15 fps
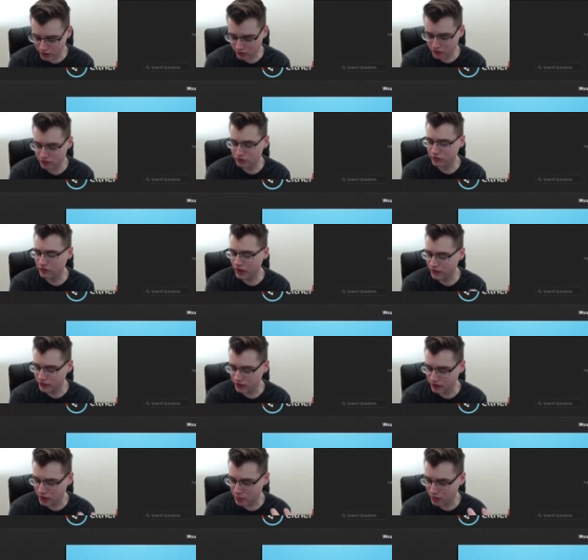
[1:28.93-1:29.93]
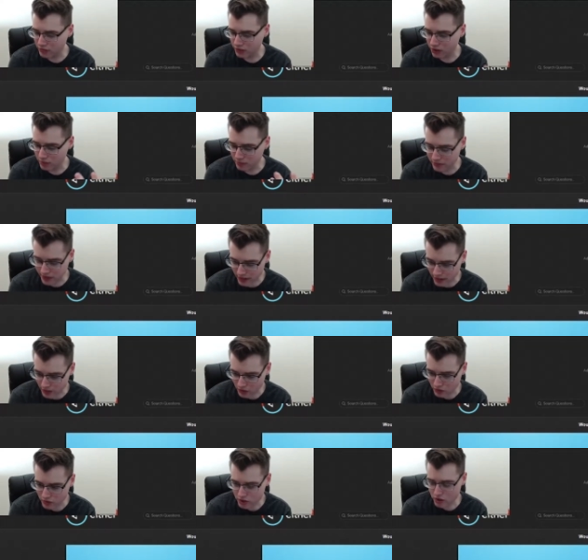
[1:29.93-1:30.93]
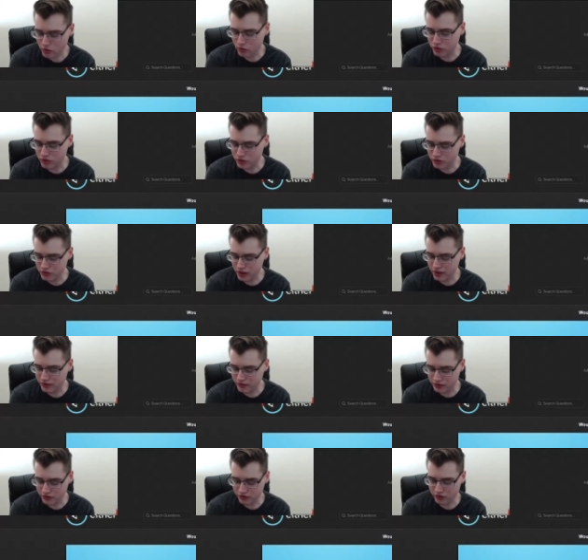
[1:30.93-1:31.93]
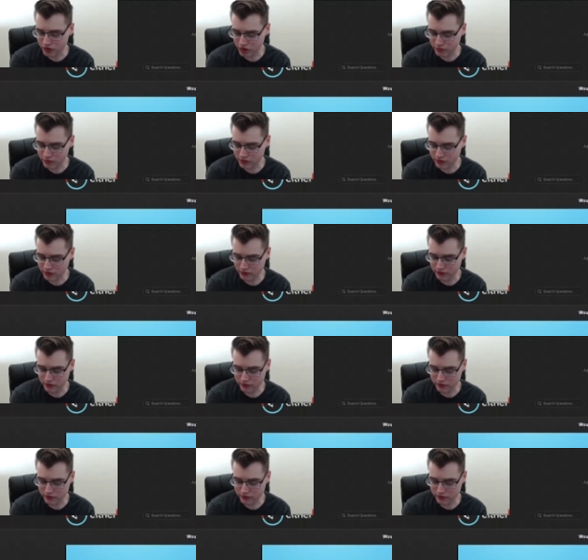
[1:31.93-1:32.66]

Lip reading: do you take the lump sum now or do you take the installments?